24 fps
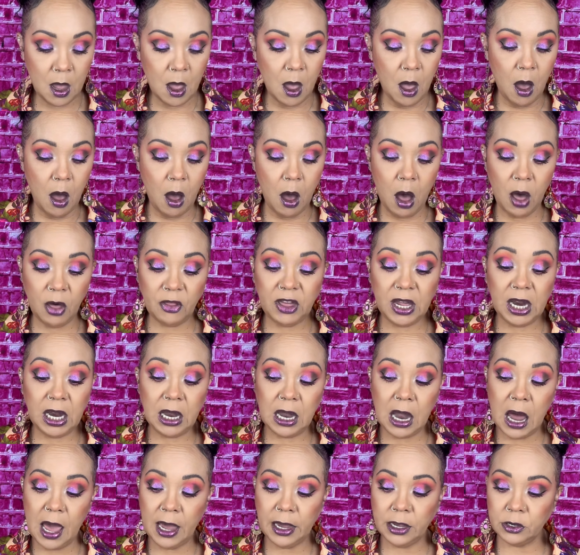All the
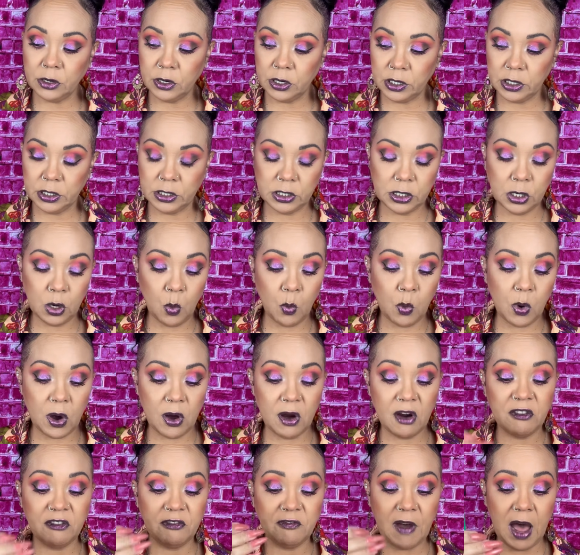liners were
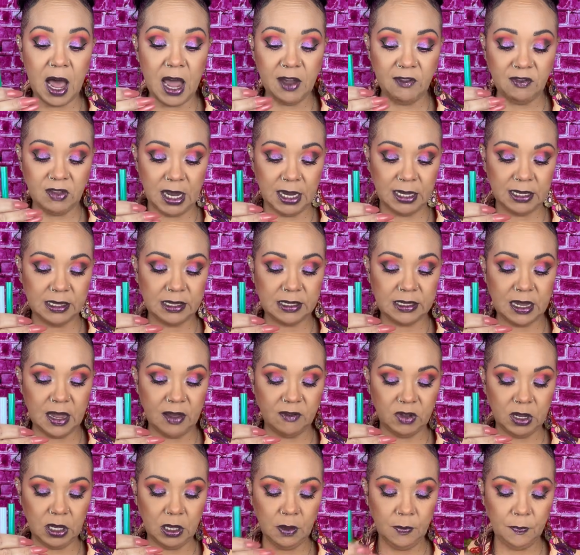
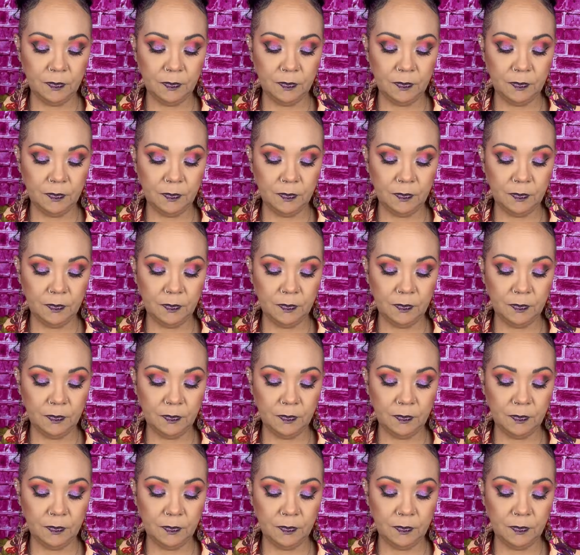$5.97.